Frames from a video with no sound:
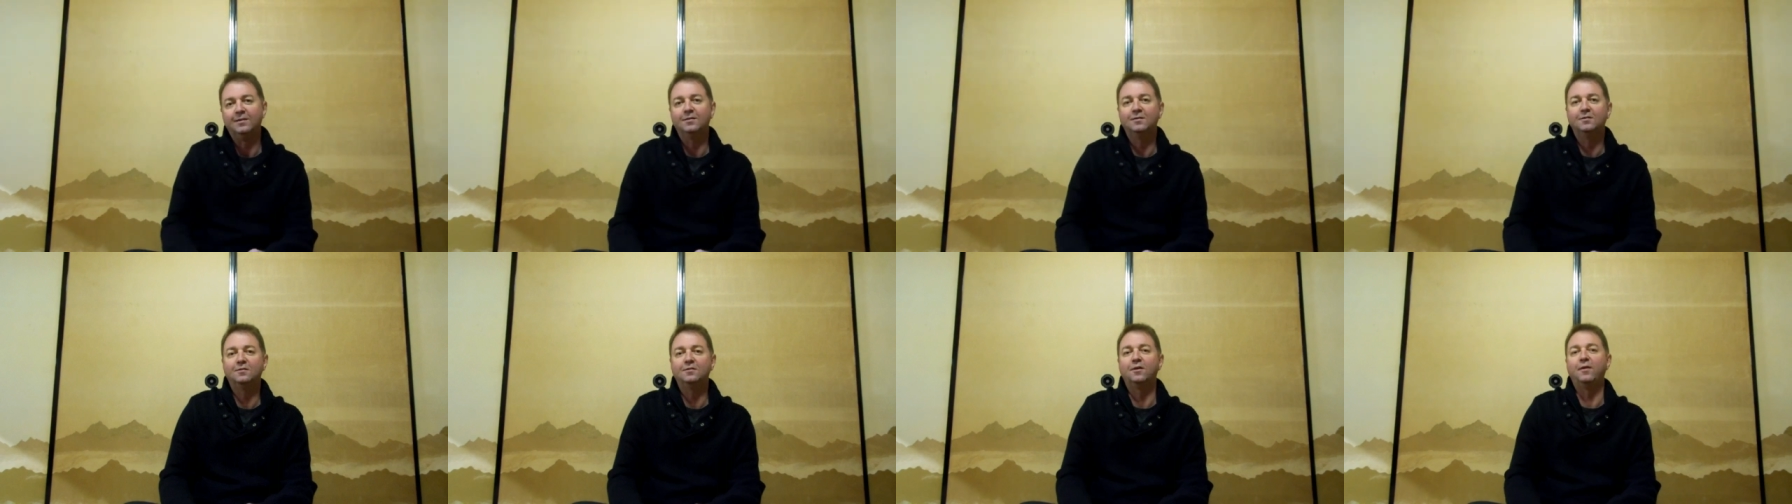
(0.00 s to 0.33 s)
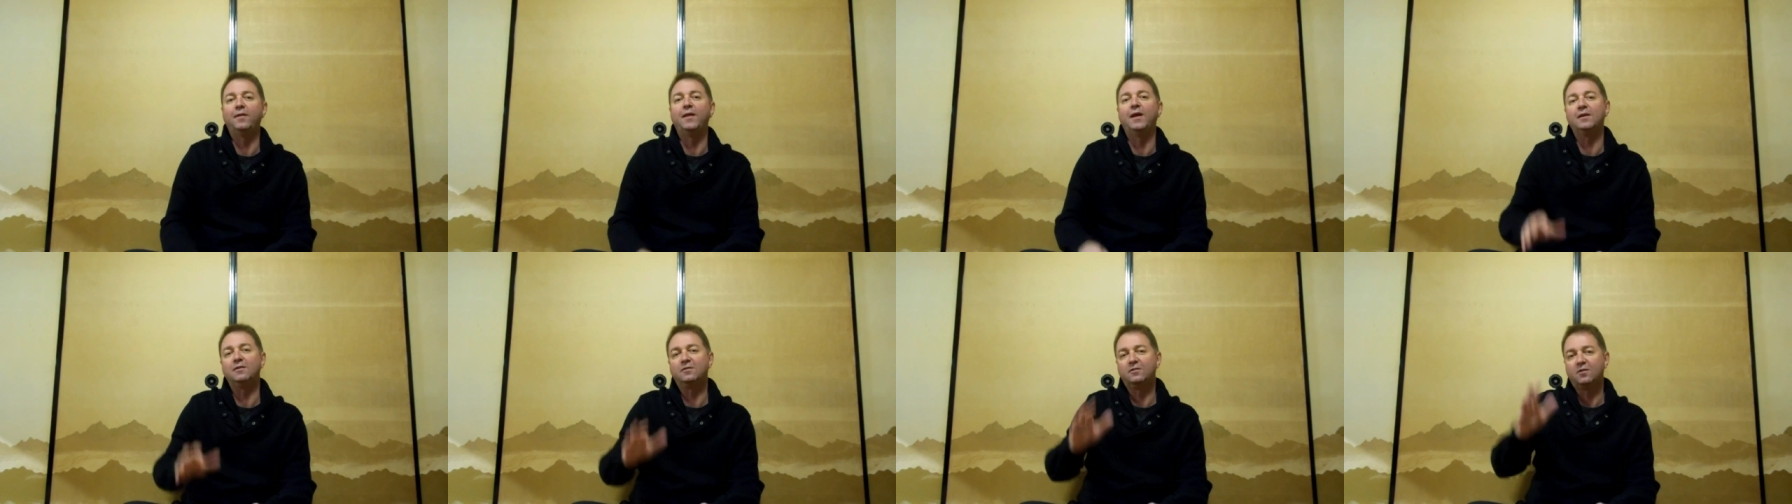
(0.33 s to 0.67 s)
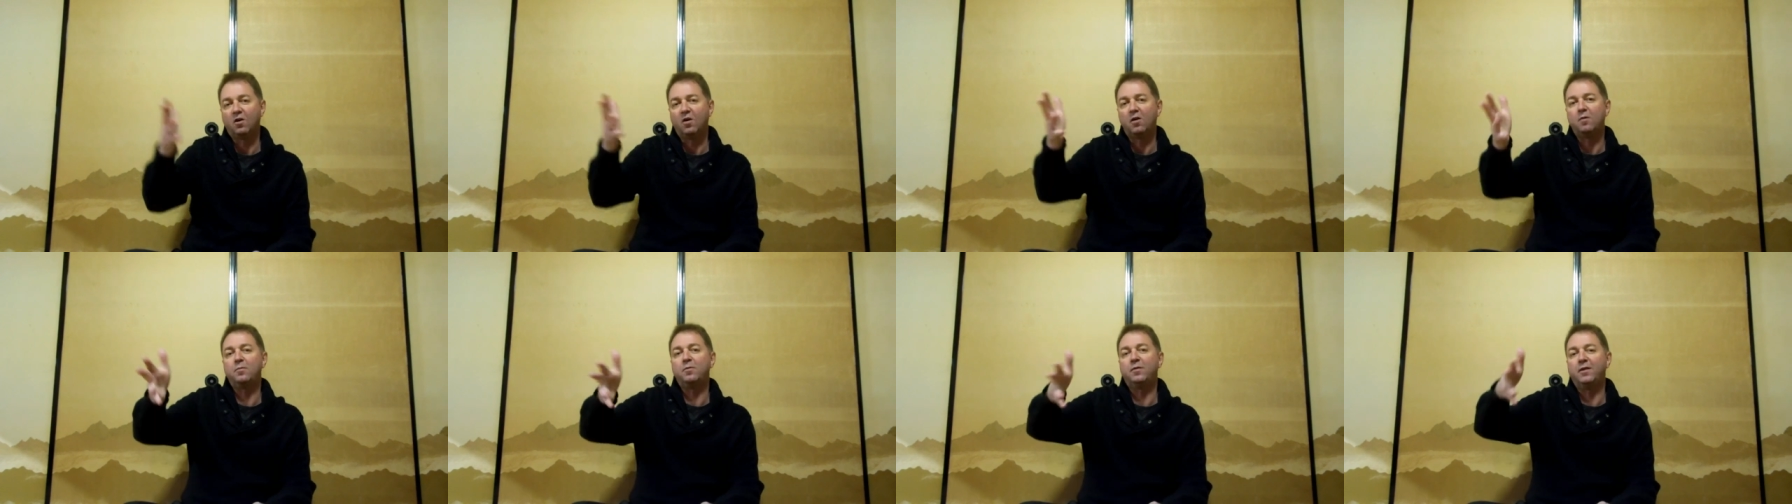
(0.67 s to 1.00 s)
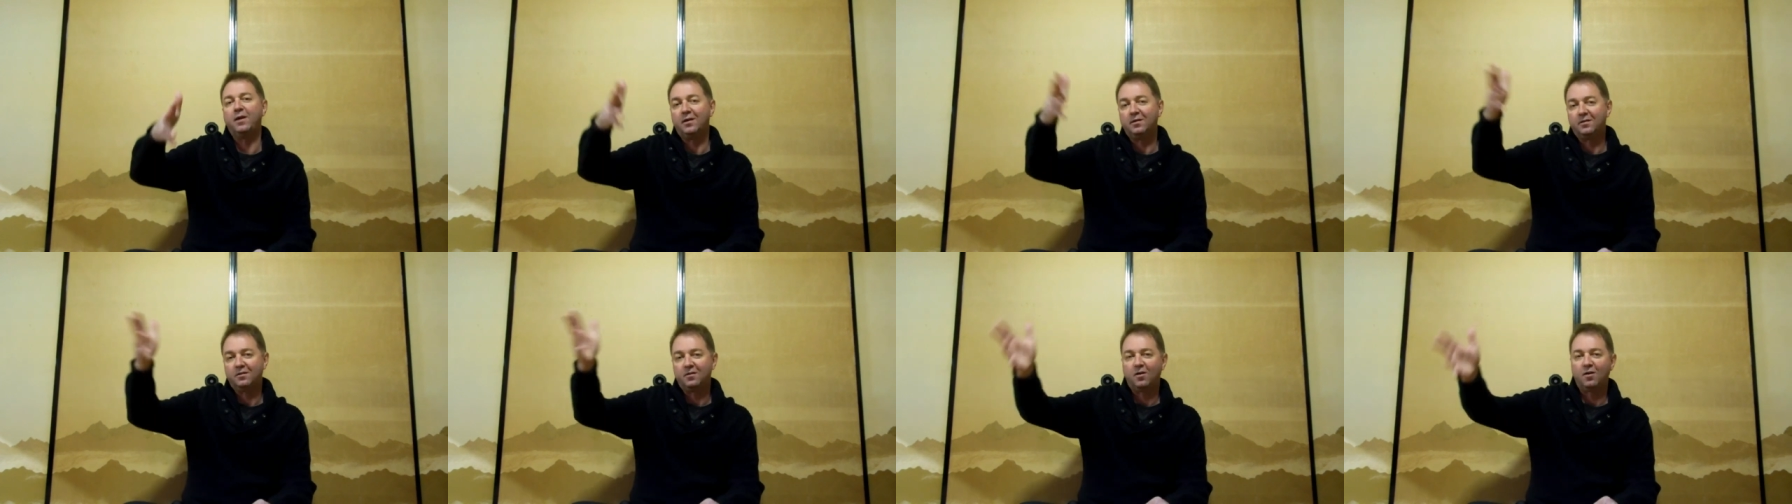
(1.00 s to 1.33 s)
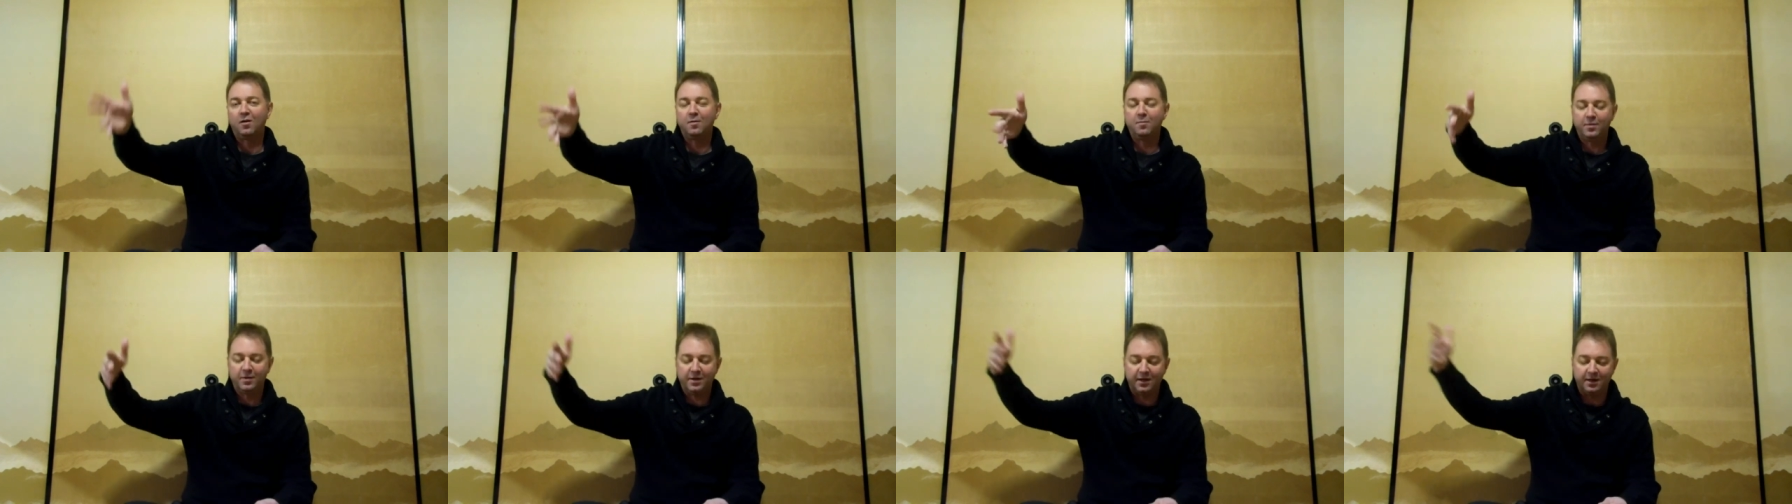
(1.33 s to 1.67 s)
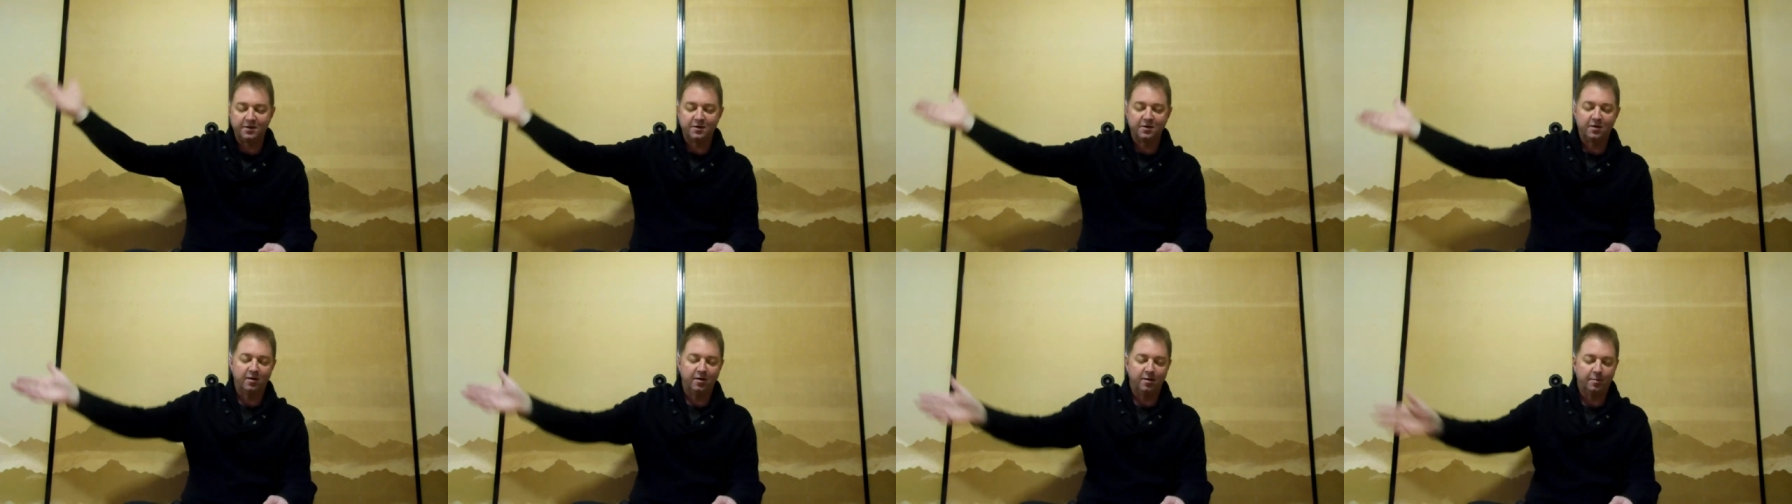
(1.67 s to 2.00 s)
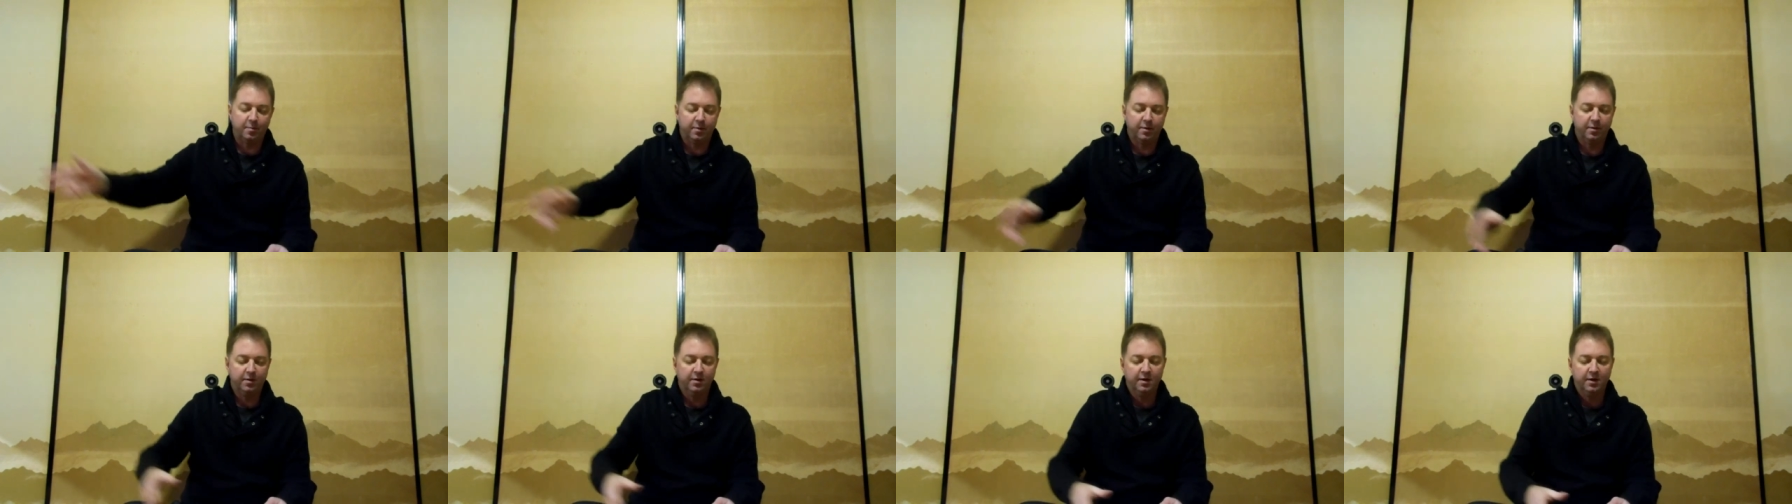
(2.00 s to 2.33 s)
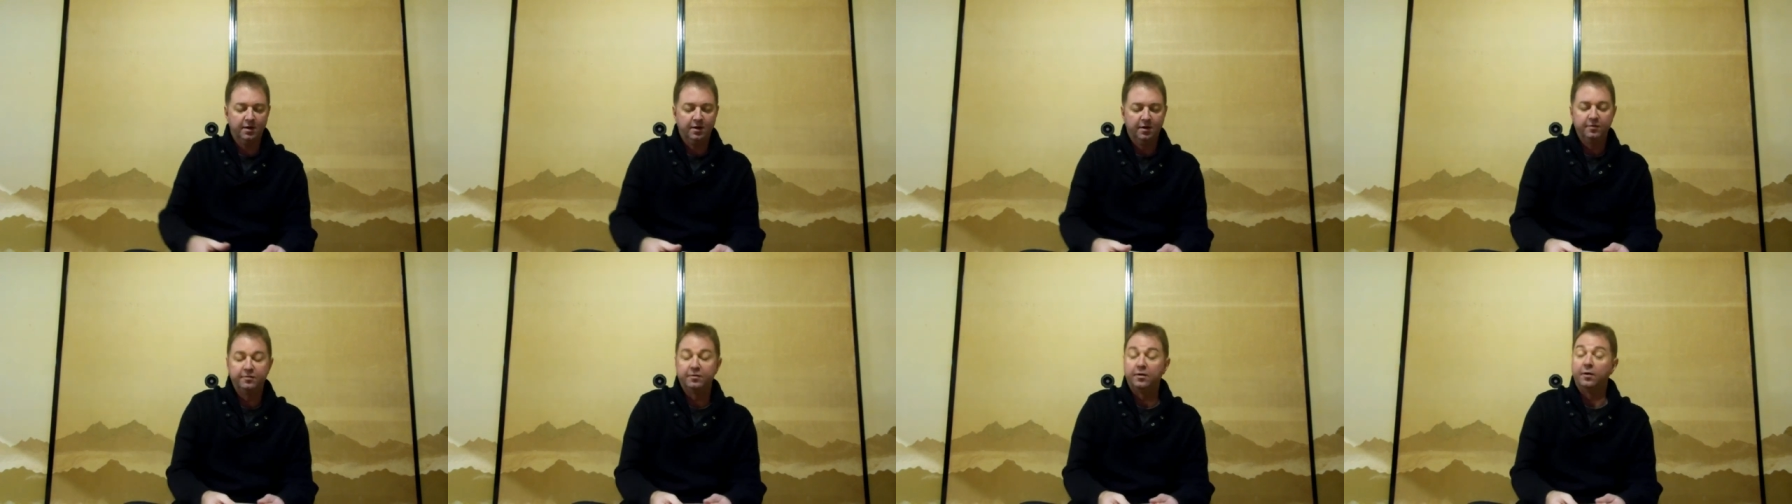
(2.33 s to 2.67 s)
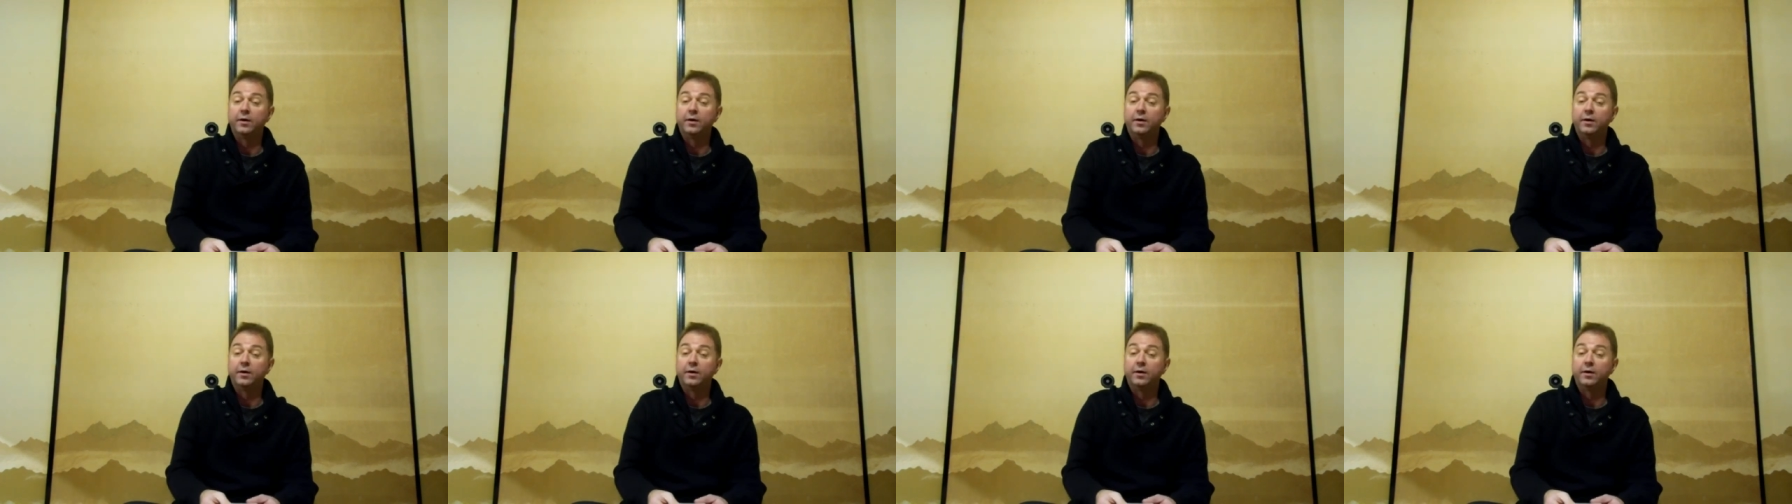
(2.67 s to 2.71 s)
So that type, that type, that type. So